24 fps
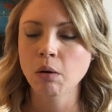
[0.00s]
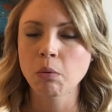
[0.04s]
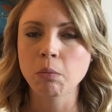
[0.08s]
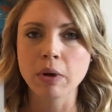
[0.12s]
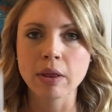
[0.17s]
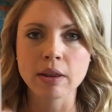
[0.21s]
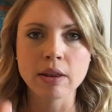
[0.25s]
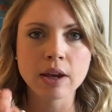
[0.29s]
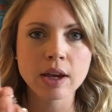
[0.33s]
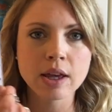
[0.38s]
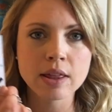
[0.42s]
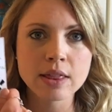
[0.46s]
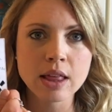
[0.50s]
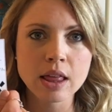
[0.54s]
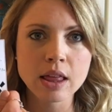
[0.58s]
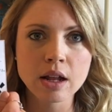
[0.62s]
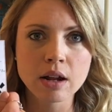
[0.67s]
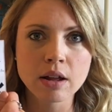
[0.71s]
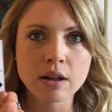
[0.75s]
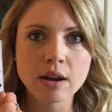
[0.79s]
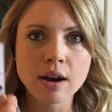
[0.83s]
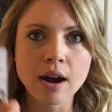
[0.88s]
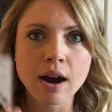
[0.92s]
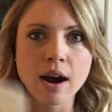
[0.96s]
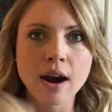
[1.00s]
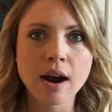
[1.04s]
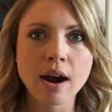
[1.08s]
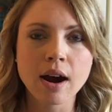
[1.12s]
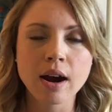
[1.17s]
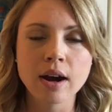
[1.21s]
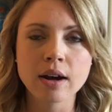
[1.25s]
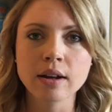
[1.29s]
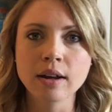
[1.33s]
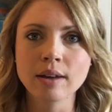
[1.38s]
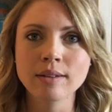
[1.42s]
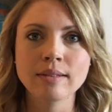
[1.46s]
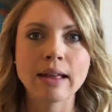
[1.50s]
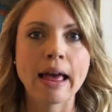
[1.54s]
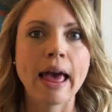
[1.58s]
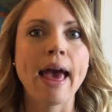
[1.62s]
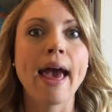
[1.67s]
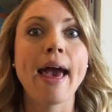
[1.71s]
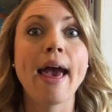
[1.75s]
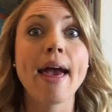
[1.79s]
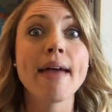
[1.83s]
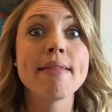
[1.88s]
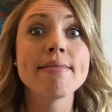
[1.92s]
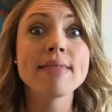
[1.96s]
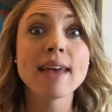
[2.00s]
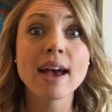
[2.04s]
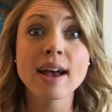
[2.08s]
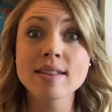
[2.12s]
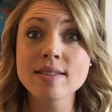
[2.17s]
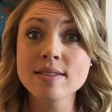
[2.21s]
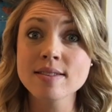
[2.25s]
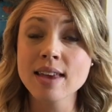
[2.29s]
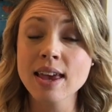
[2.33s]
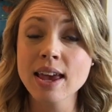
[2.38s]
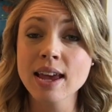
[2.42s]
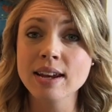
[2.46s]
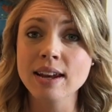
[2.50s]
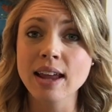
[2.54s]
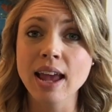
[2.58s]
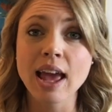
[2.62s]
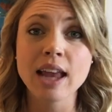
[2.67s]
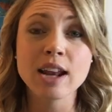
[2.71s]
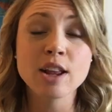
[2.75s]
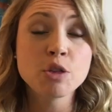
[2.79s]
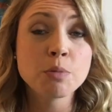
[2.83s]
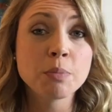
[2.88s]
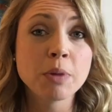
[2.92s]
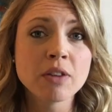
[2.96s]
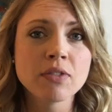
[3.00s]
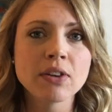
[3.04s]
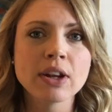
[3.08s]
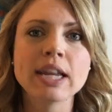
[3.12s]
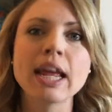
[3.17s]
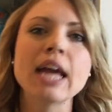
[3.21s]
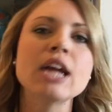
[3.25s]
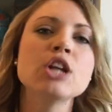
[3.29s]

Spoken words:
we look at the little card, and that's it. And it's perfect,